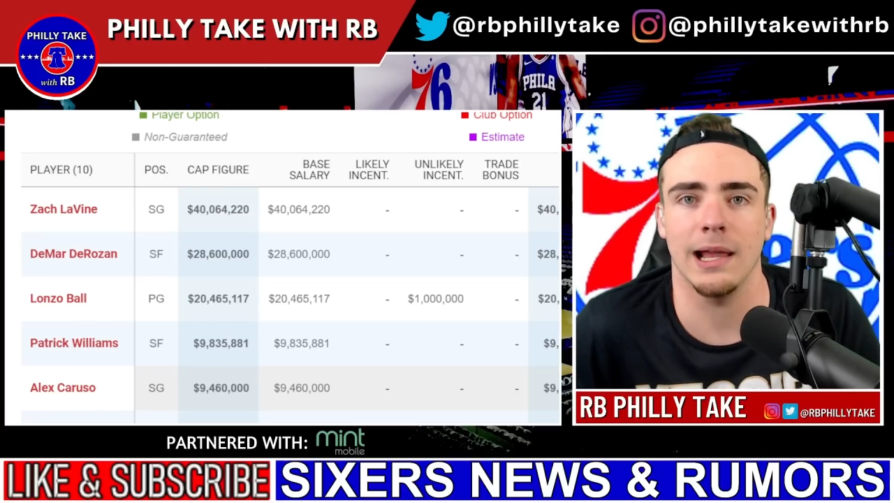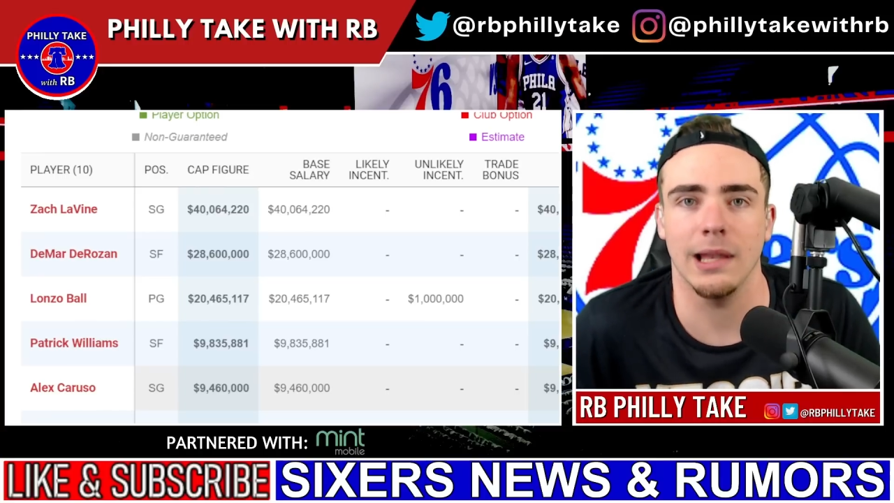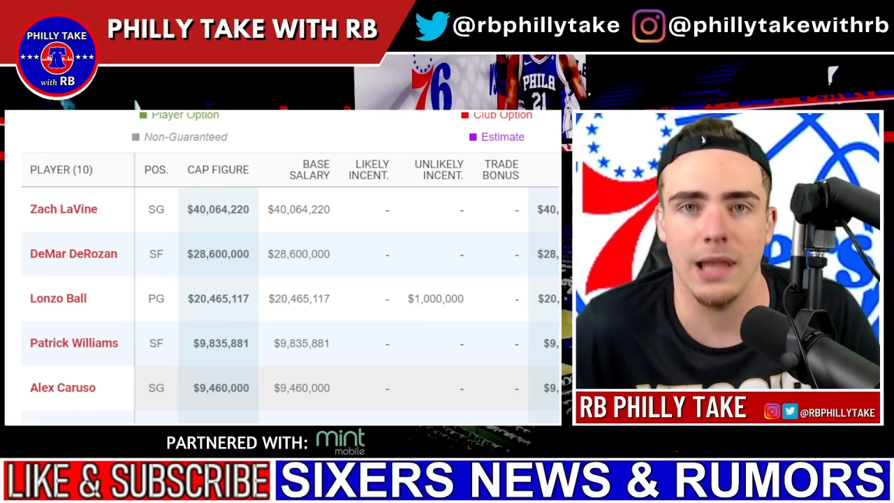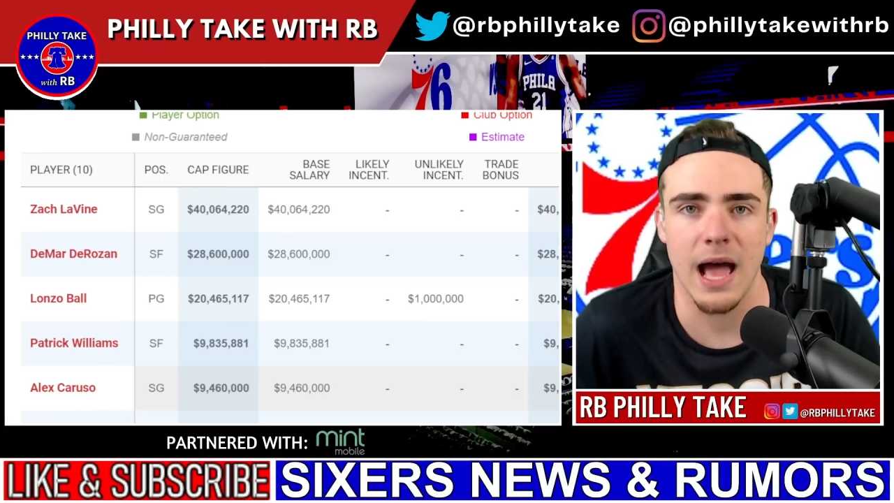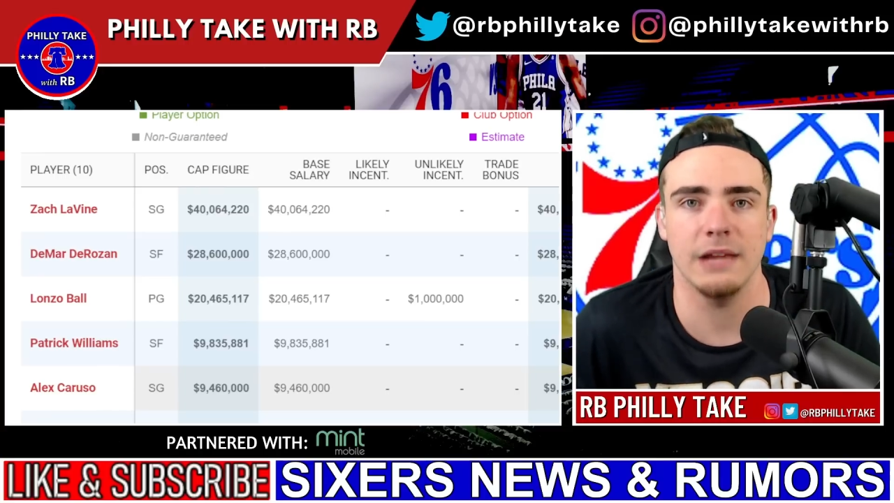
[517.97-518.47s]

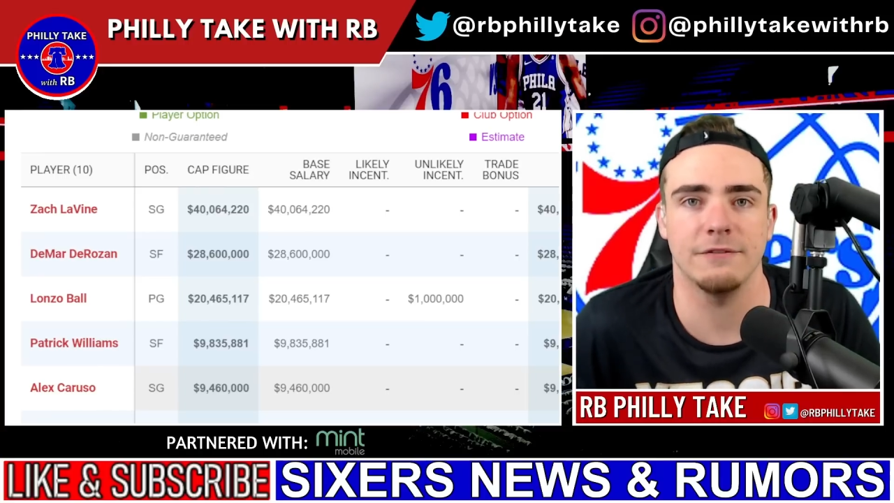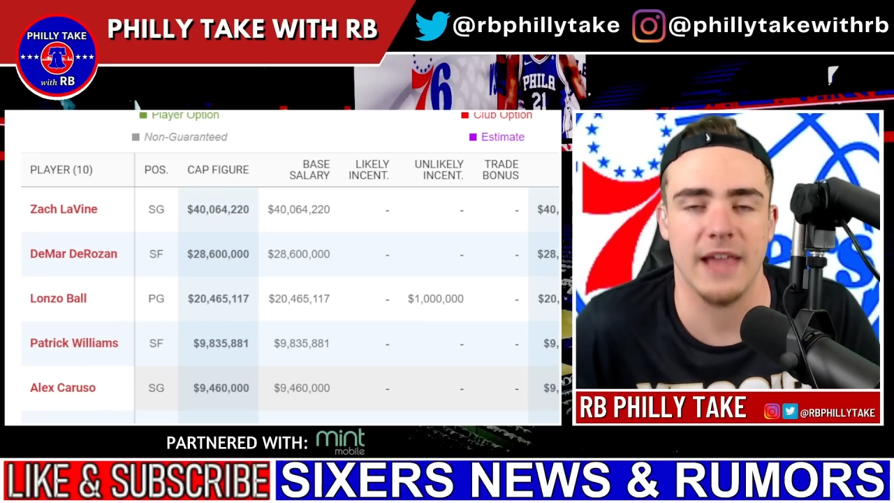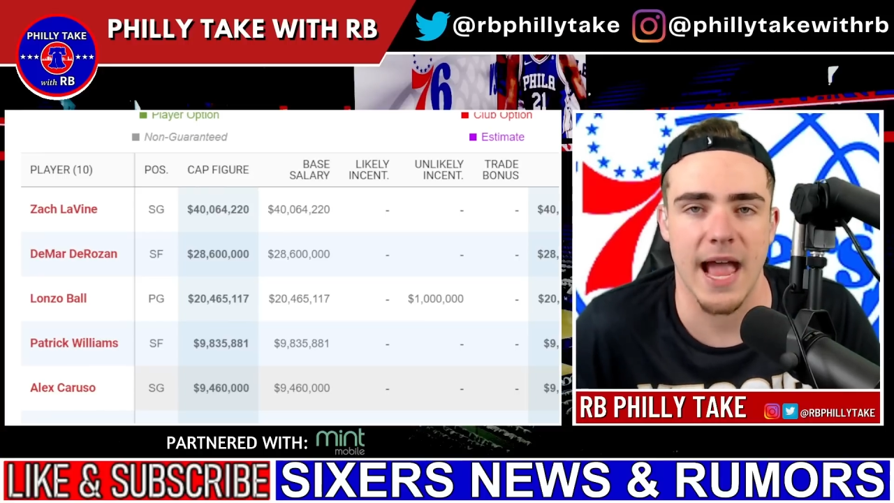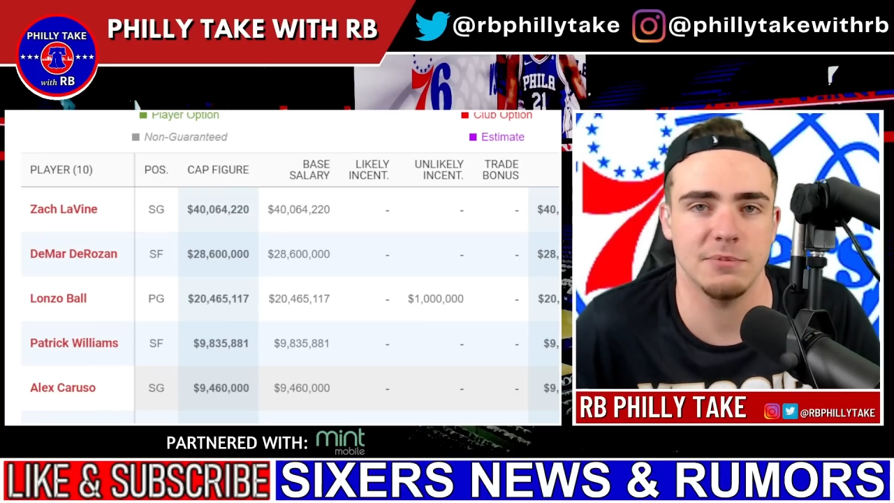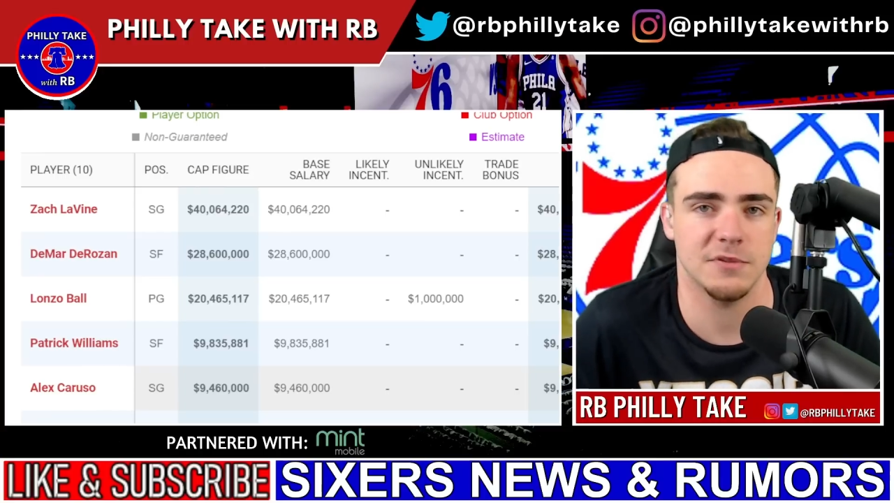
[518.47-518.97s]
lot of
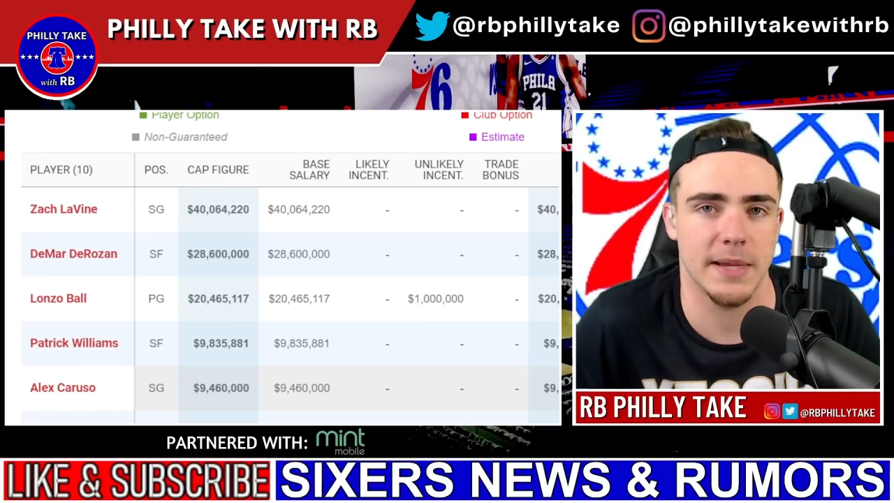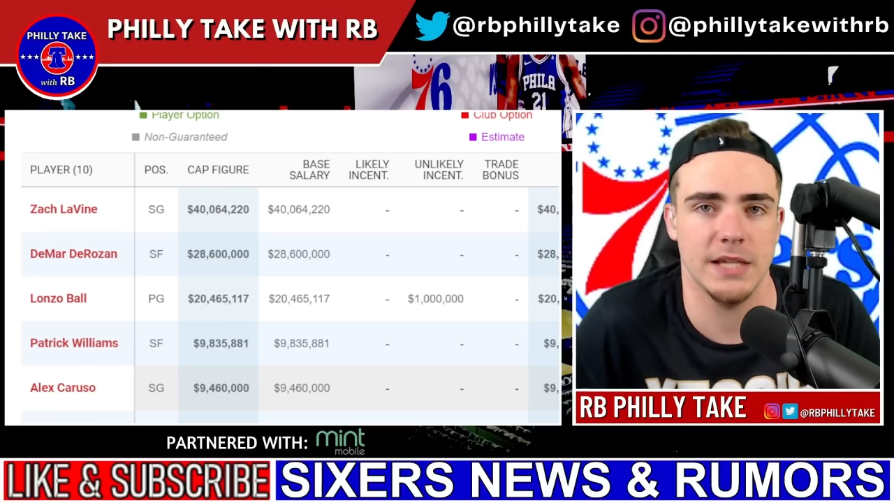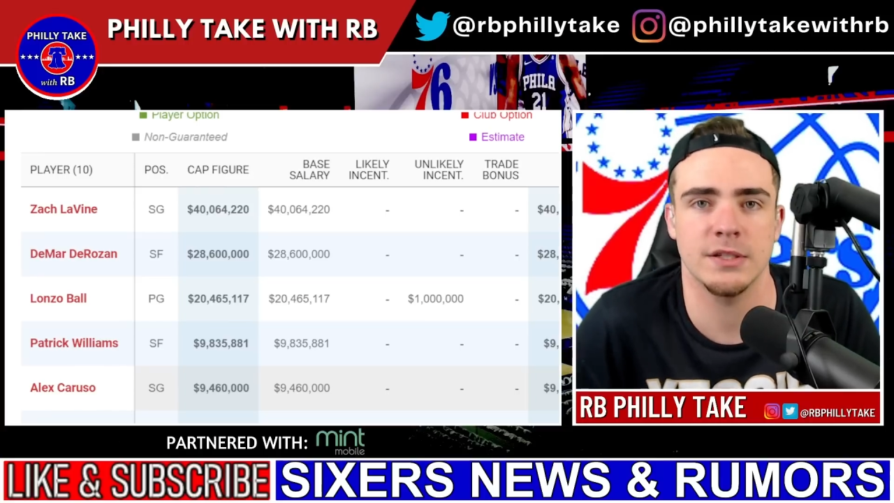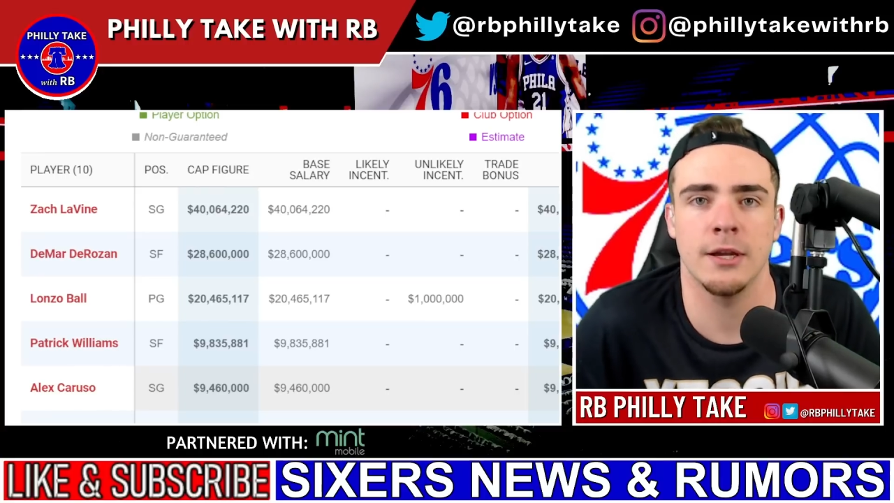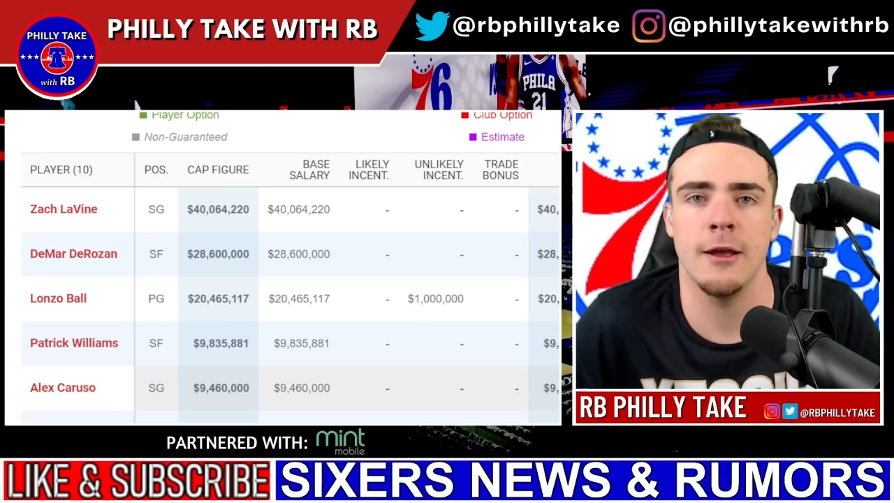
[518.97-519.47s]
cap
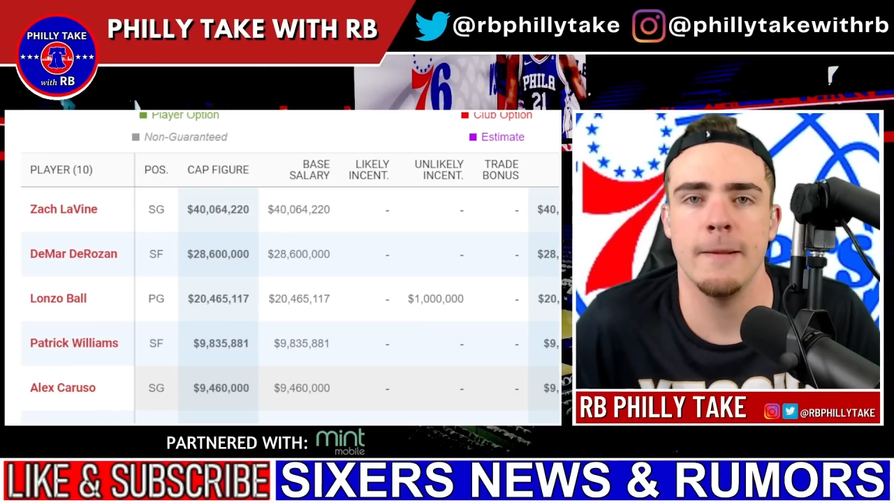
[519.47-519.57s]
space